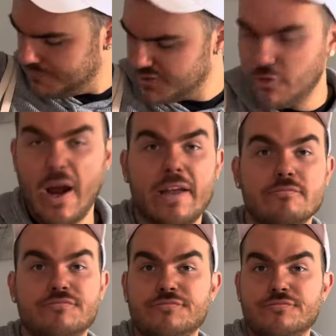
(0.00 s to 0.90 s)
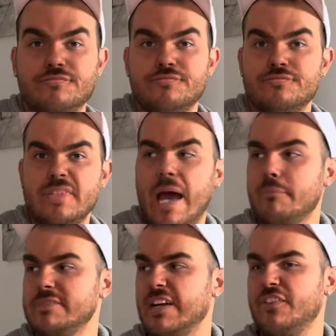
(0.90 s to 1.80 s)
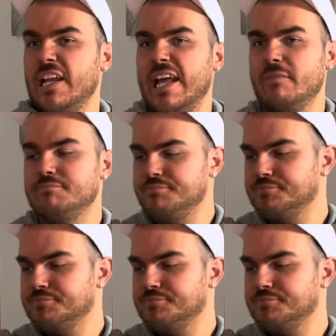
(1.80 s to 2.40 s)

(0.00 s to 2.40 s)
It's great. Yeah, definitely.